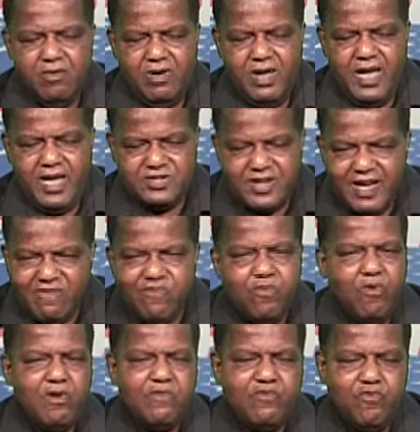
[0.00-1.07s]
as I
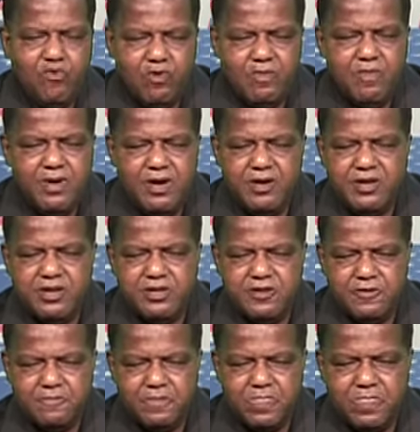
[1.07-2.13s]
fought for
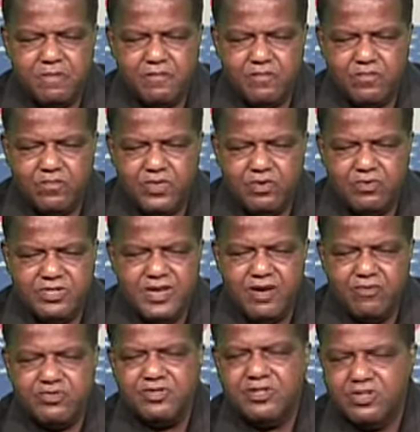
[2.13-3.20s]
America when I
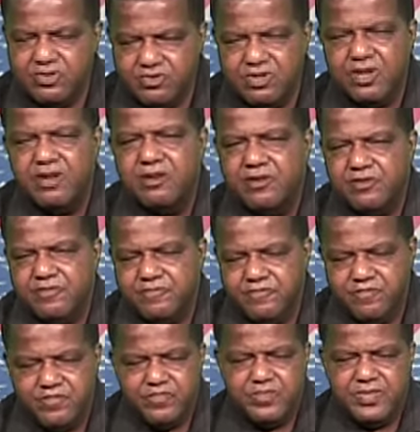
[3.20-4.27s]
was a little younger,
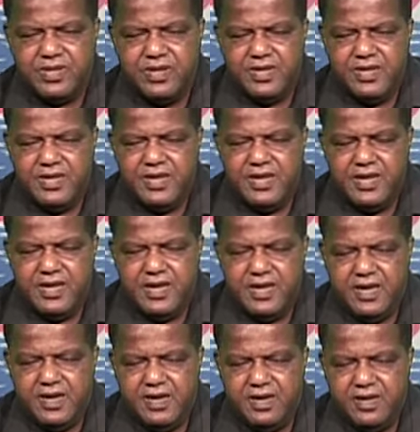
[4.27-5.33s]

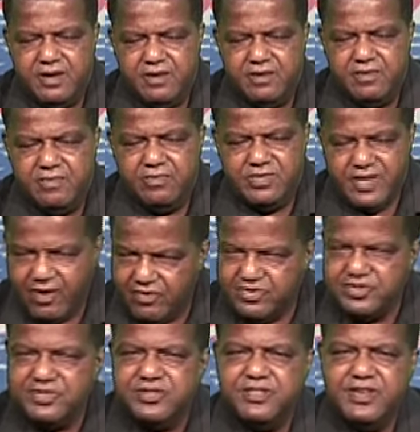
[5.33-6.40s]
when I was
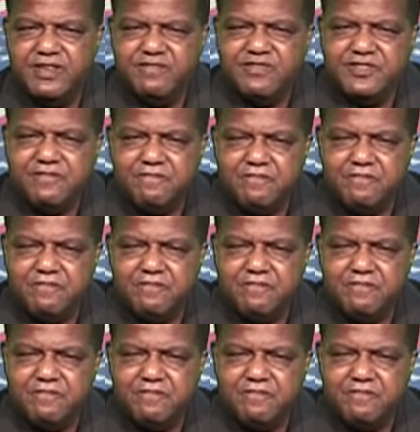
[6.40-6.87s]
in the Navy,